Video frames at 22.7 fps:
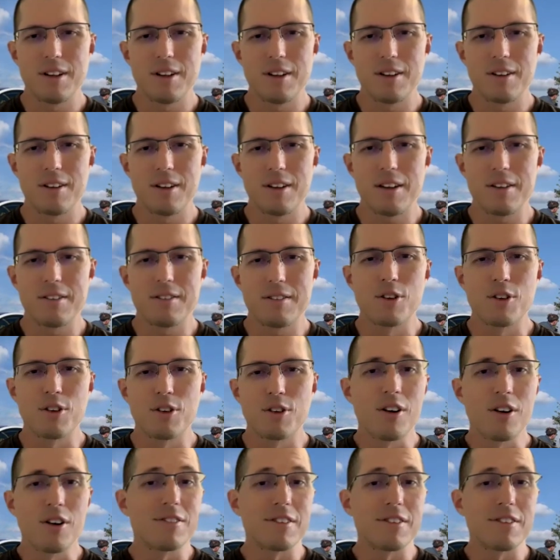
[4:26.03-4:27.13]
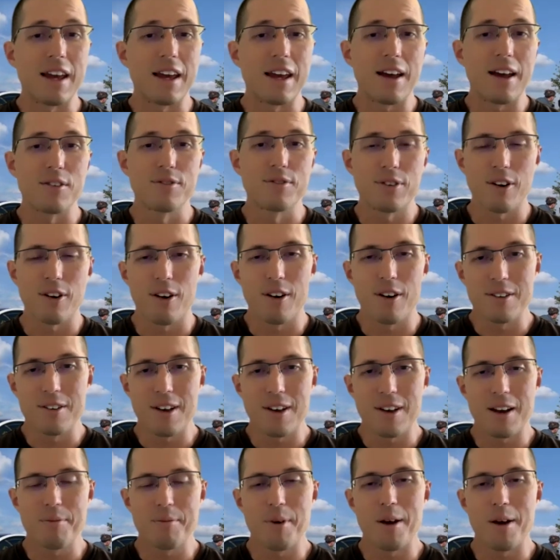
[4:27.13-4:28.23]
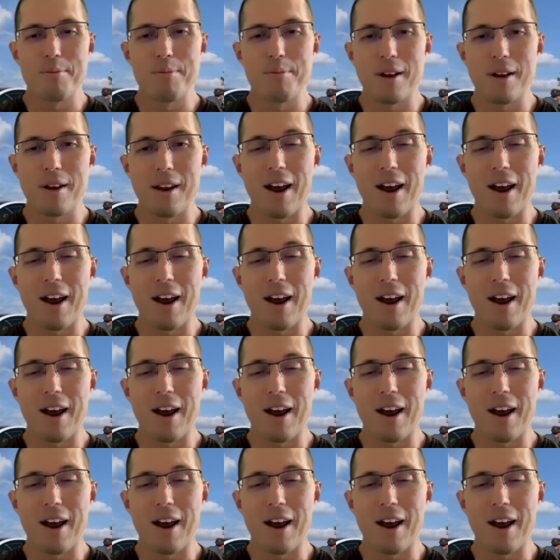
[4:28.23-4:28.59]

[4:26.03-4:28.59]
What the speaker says: It's as good as it gets for car design, in my opinion.